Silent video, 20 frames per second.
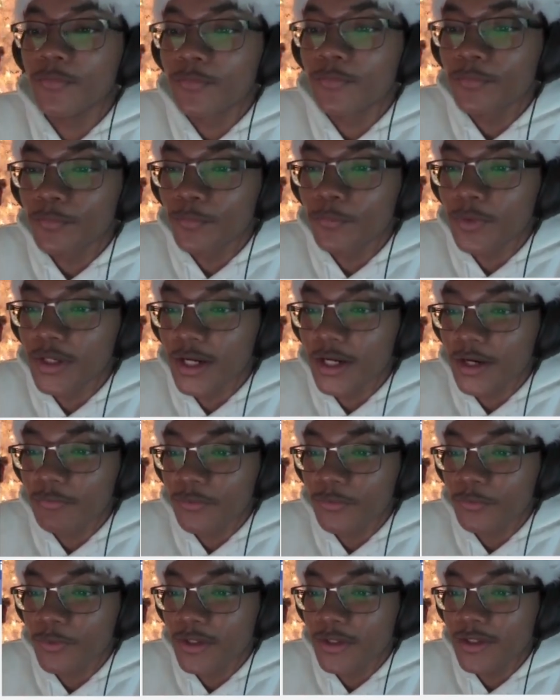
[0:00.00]
Whatever
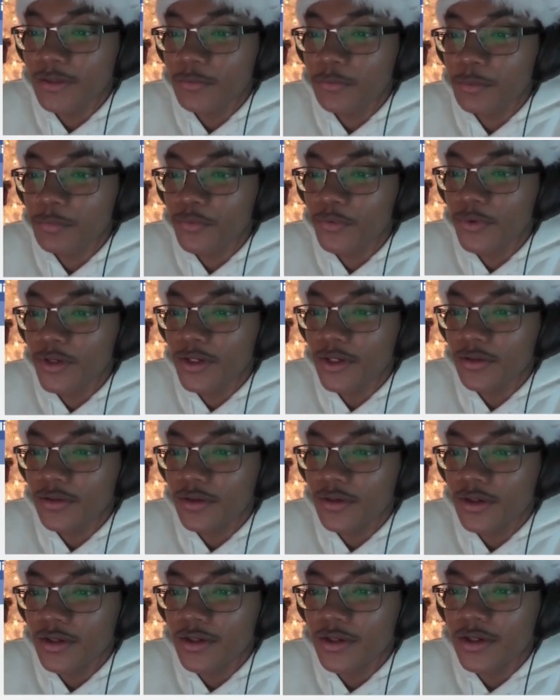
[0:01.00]
way they were pointing,
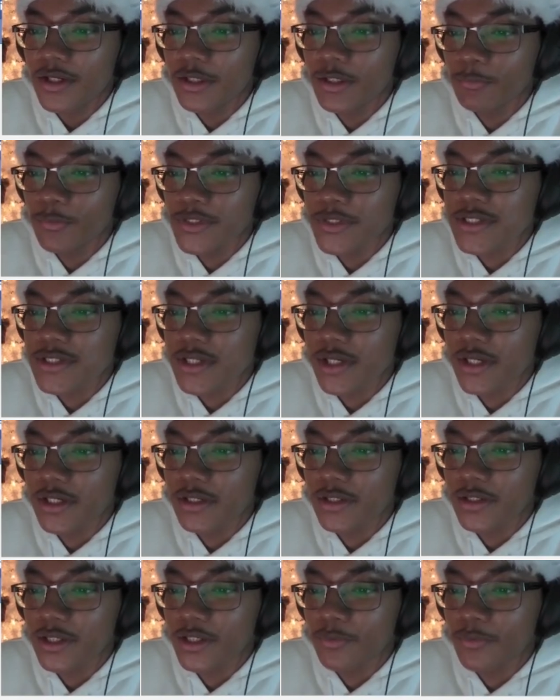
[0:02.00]
it was staying
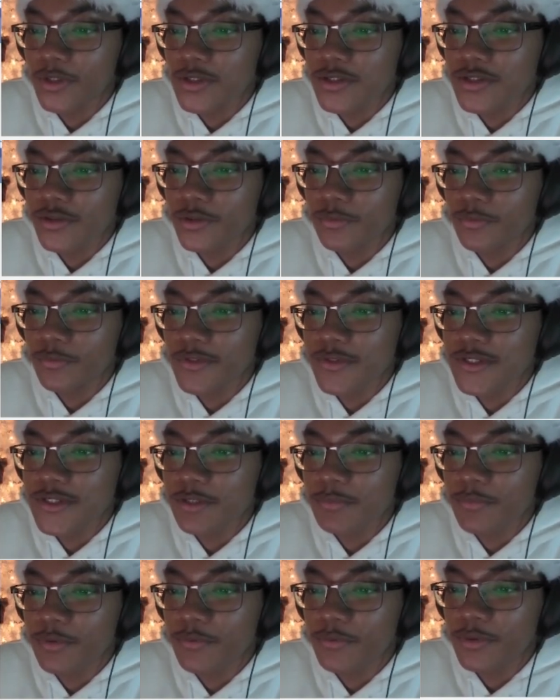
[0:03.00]
that way, so it was
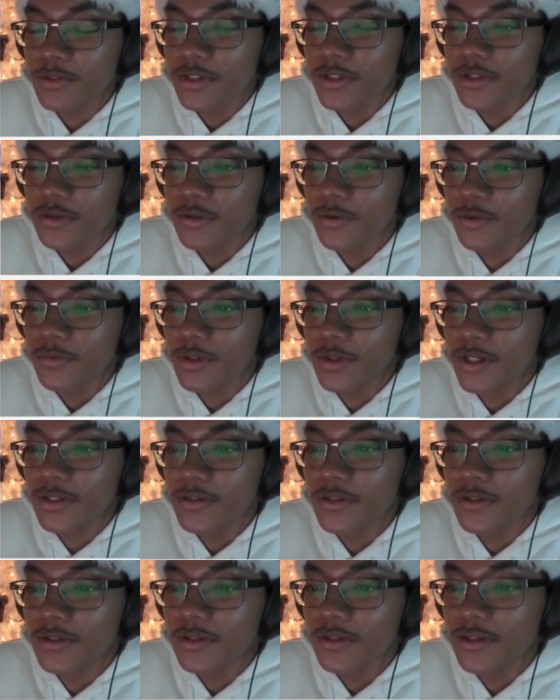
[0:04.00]
skipping one. I don't know why I
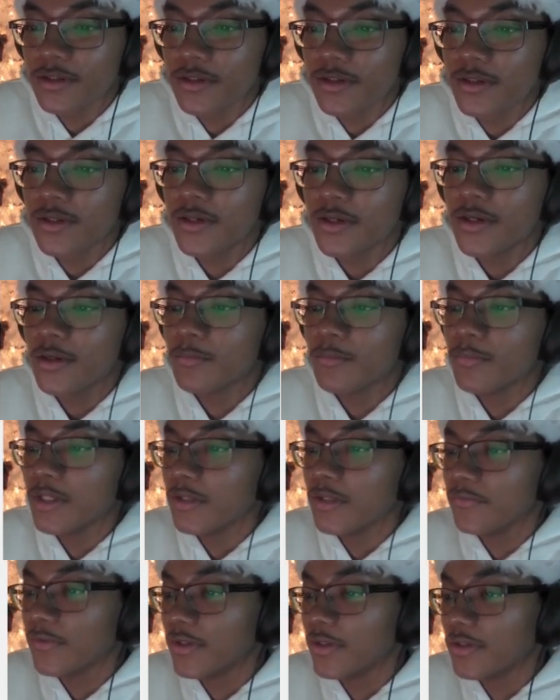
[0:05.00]
thought that. My
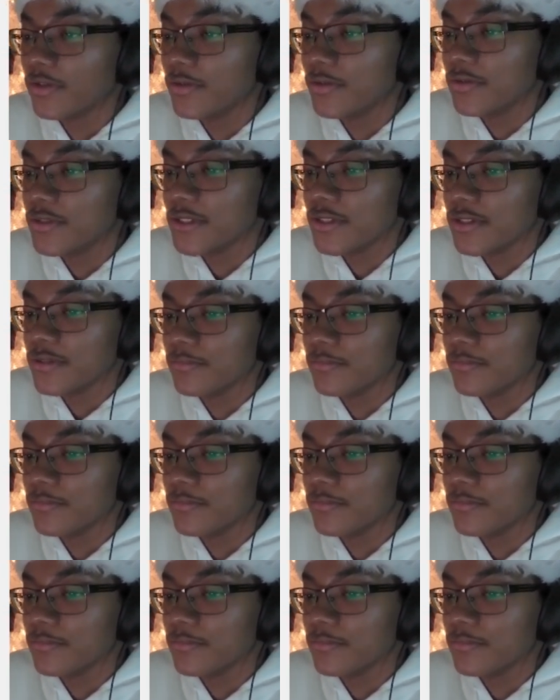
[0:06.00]
fault, OG.